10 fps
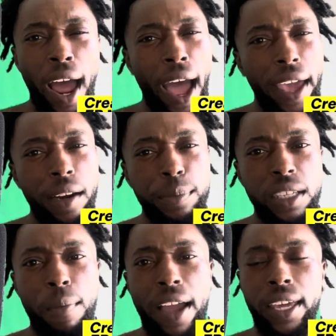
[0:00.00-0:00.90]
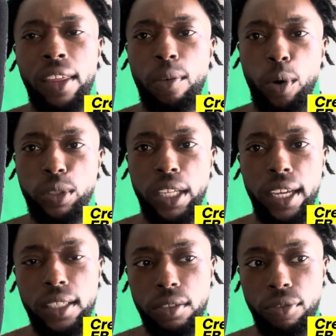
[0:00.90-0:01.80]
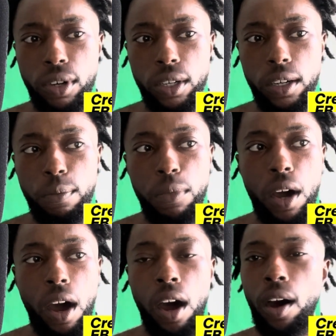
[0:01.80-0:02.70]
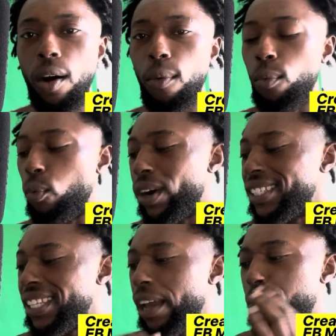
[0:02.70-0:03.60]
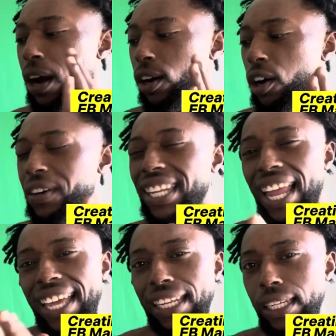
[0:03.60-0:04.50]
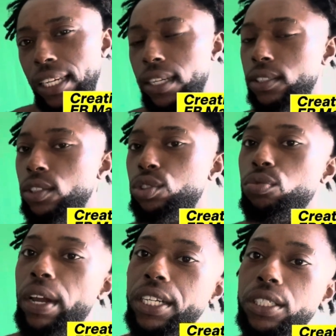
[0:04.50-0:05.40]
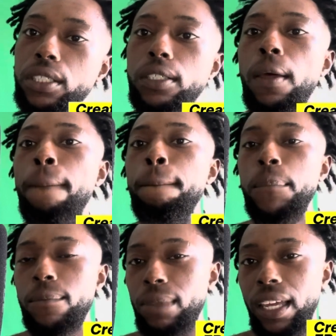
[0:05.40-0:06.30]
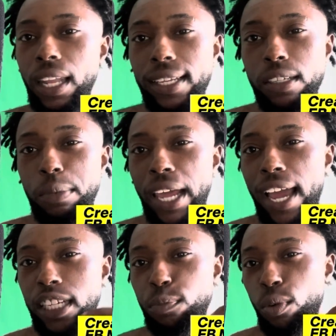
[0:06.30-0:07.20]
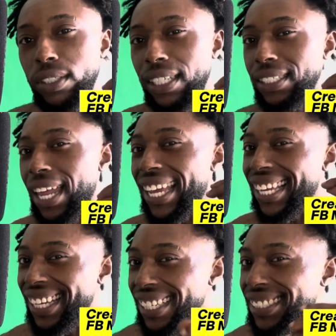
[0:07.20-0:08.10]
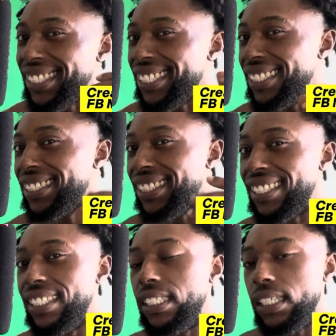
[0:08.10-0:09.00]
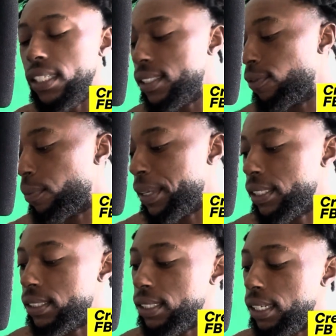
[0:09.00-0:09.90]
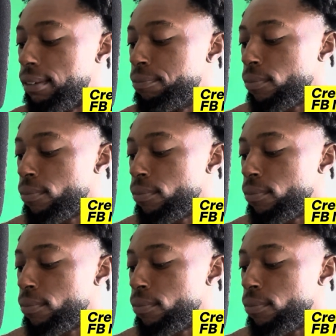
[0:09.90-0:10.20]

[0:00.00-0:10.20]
items am I getting the most hits from, what is like my current like lead situation, like some dashboards that's like easy for me to see,